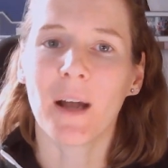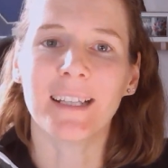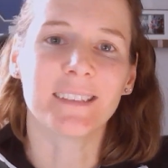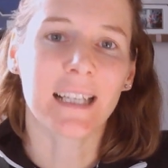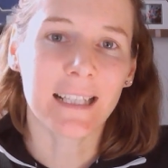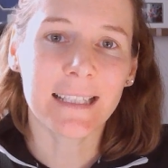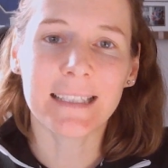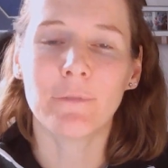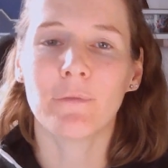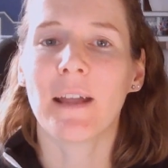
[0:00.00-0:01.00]
but is
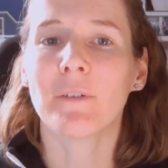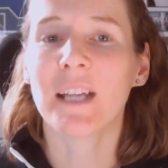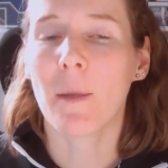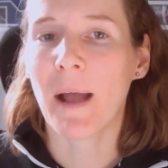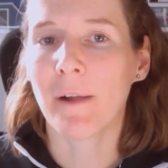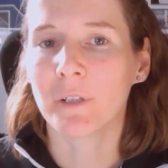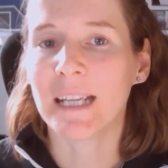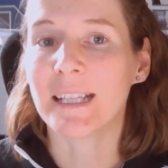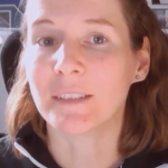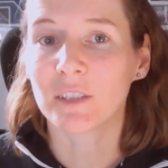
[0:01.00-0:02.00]
clearly very
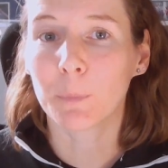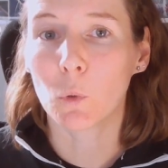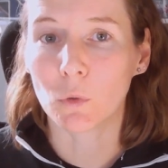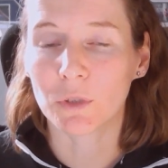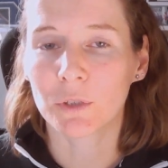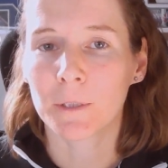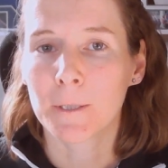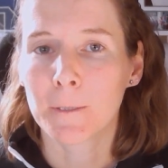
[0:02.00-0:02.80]
apparent in sports.